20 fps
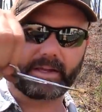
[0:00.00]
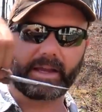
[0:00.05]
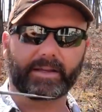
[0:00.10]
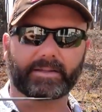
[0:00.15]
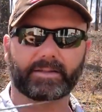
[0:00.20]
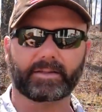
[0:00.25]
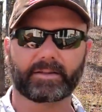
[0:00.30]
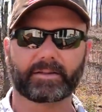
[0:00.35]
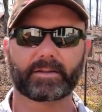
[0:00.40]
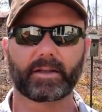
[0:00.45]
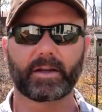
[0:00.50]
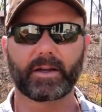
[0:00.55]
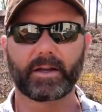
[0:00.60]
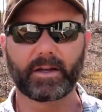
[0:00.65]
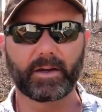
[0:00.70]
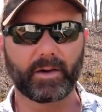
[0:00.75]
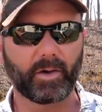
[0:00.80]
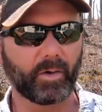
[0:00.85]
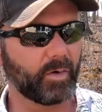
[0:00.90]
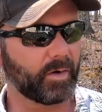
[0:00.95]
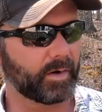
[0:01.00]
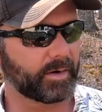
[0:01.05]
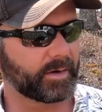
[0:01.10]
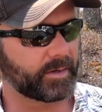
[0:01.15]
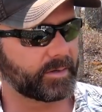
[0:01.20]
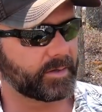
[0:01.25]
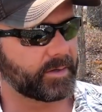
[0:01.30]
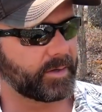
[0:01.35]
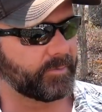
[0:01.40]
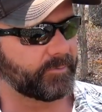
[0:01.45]
cases, or it
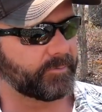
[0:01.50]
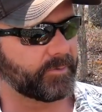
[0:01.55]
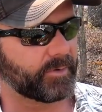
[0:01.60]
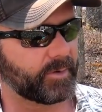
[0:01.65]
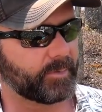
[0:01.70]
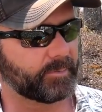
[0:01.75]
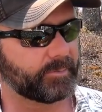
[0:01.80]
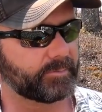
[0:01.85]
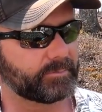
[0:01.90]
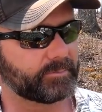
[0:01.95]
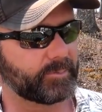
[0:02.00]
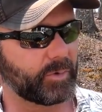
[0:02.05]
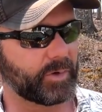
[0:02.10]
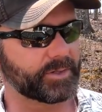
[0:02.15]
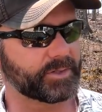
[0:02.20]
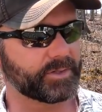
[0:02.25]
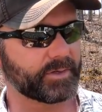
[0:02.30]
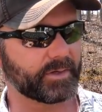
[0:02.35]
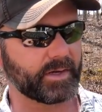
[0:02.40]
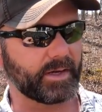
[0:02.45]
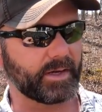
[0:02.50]
can come from moisture